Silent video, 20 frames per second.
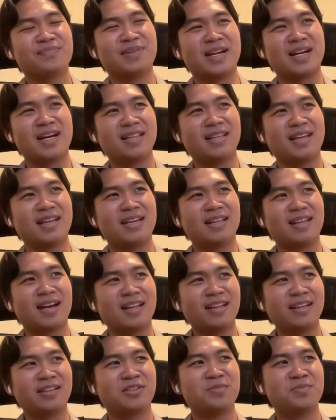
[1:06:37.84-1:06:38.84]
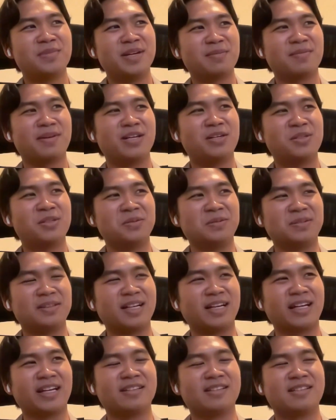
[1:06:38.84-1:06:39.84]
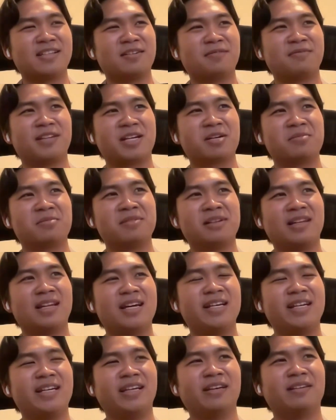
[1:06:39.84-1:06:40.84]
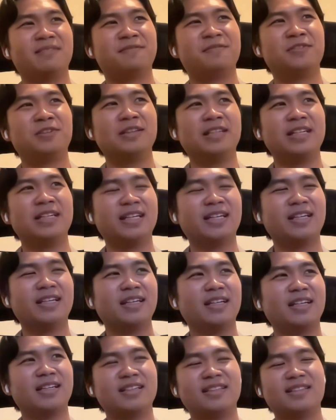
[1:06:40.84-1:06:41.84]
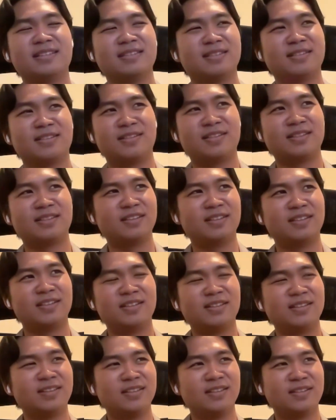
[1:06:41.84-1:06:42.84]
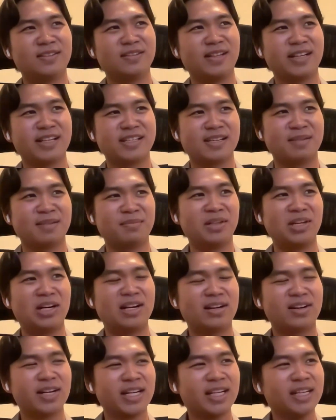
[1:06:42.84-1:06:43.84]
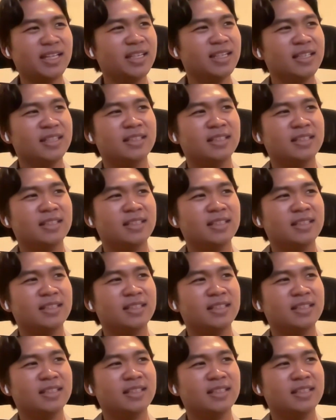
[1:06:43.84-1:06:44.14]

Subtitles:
But I like to make my own luck instead of like relying it fully on like some lottery.